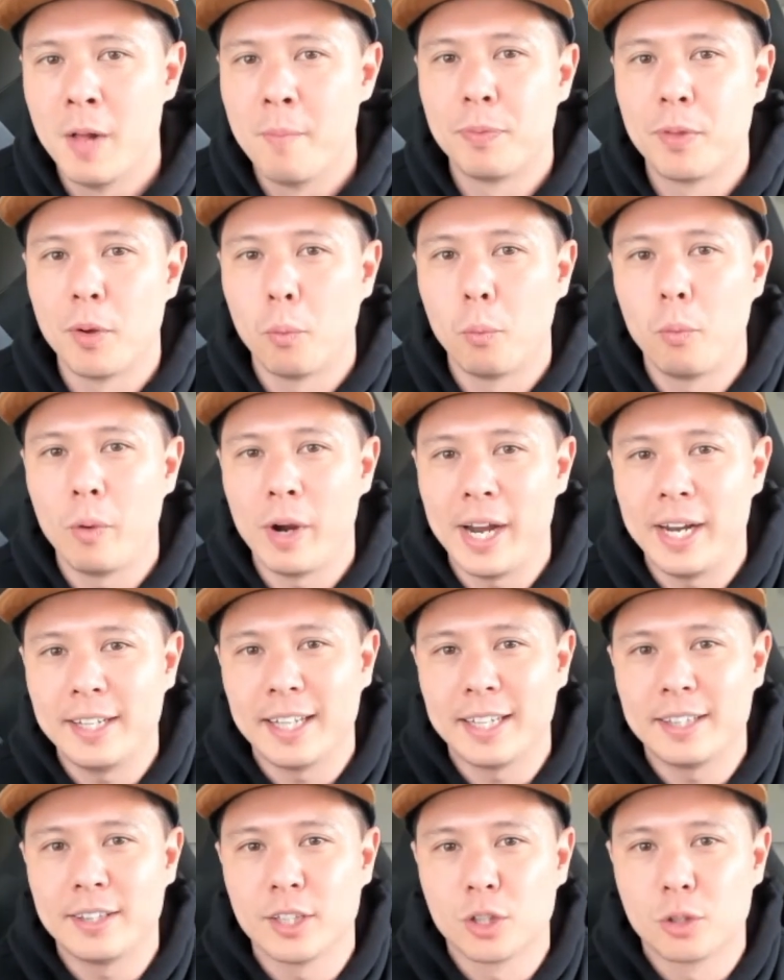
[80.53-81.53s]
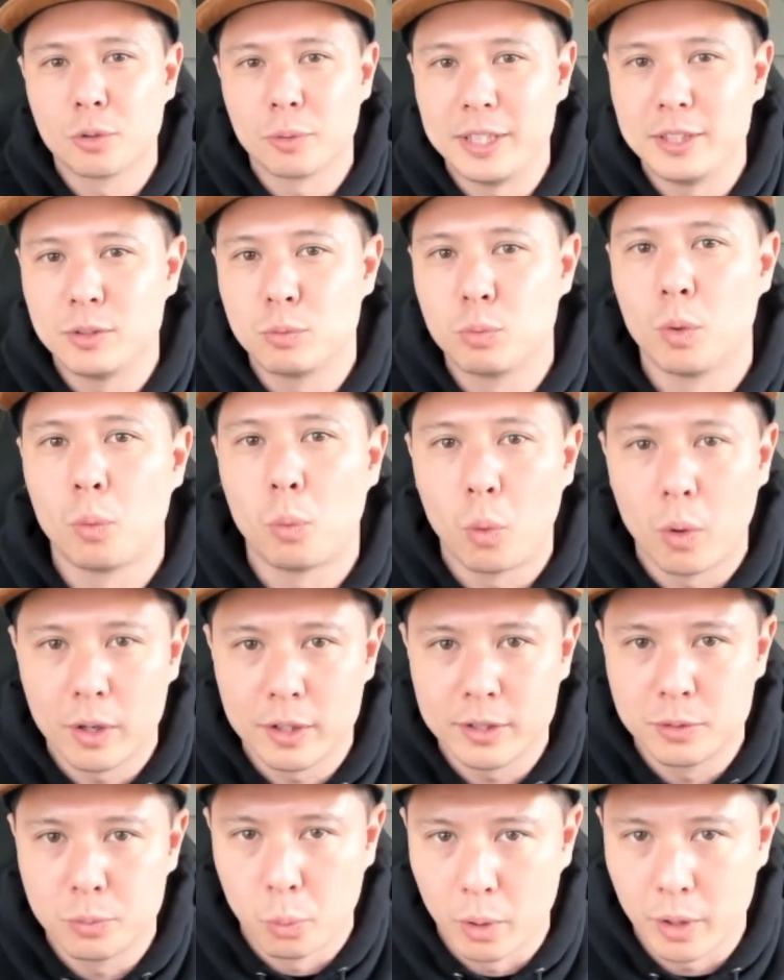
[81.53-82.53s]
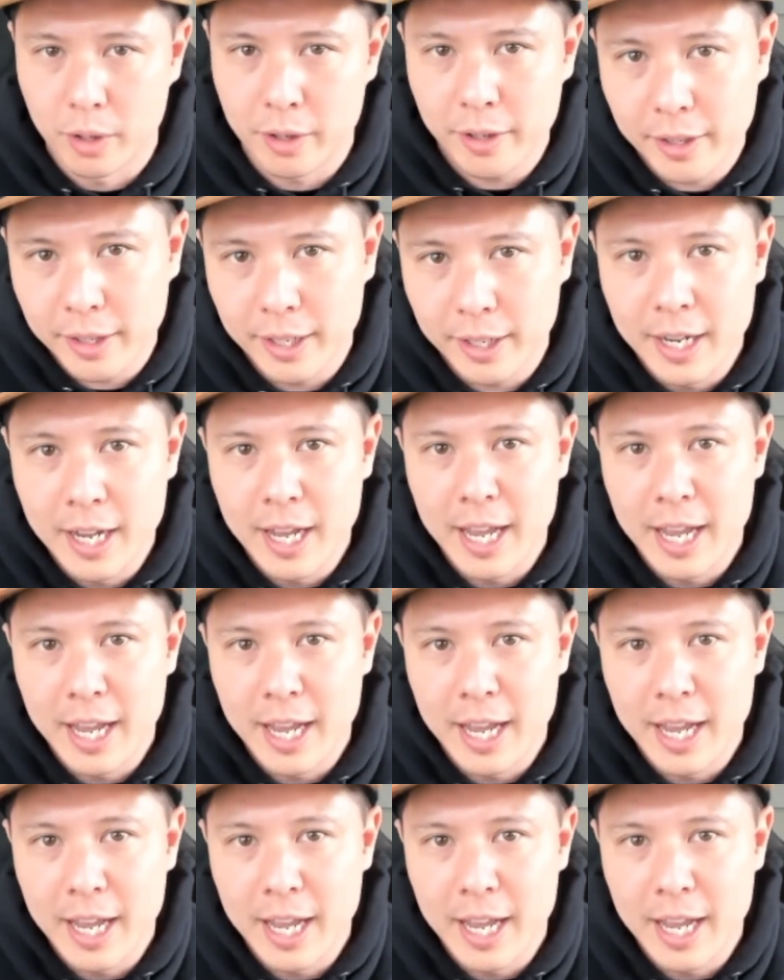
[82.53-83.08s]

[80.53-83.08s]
the way that the greens rewards work